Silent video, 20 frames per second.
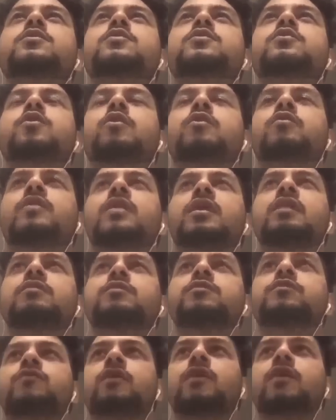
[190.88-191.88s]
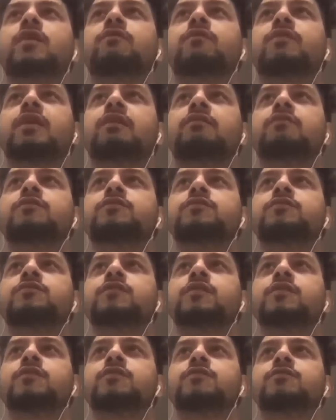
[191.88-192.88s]
So when I was
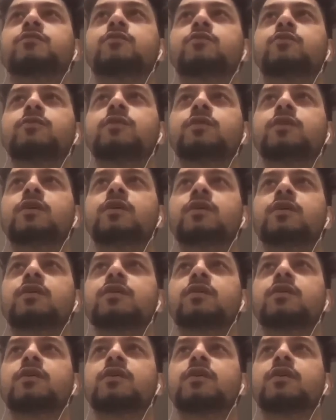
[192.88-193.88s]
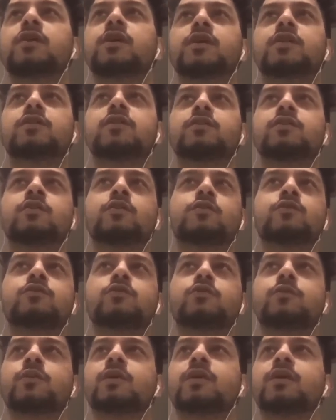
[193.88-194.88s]
in school, it used
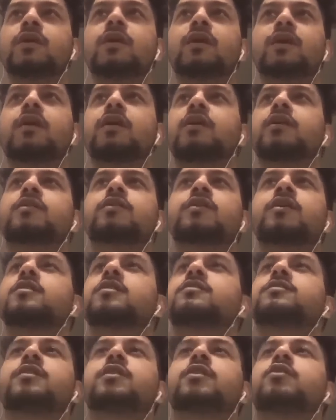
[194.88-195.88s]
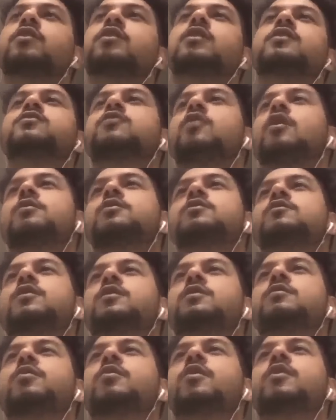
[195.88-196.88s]
to be securing a job is
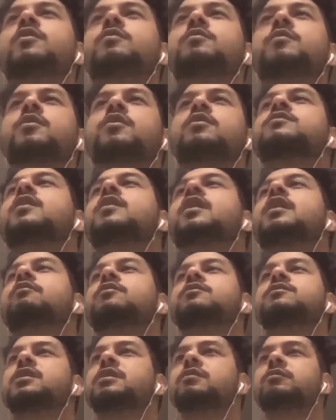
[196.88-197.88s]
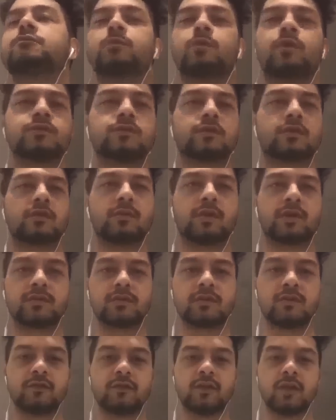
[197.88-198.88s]
very important because I was self-sponsoring
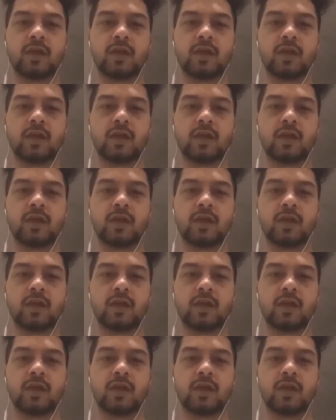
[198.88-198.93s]
myself.